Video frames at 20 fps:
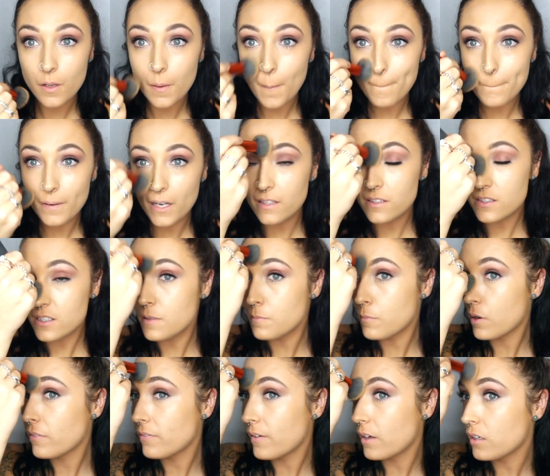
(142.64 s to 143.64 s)
blending in
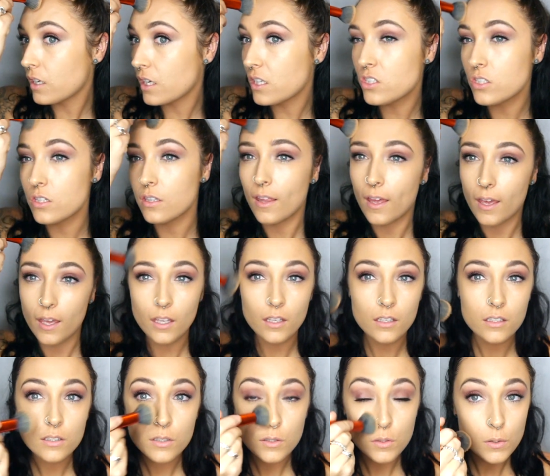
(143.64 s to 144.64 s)
my foundation there,
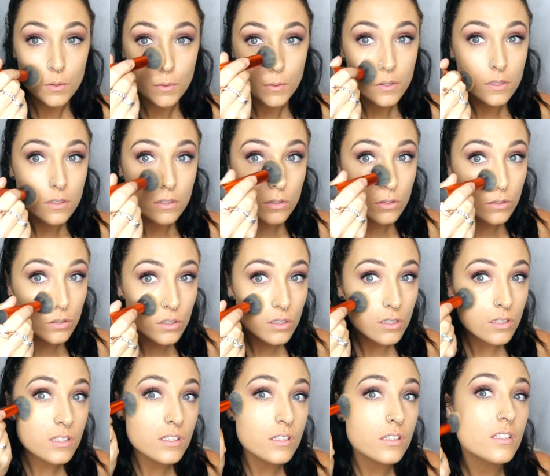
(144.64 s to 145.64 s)
you
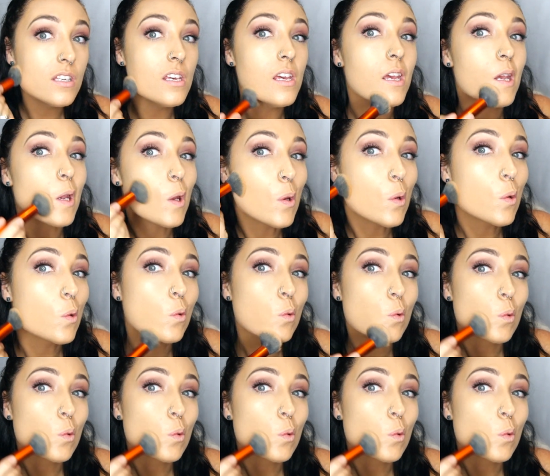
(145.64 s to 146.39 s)
can see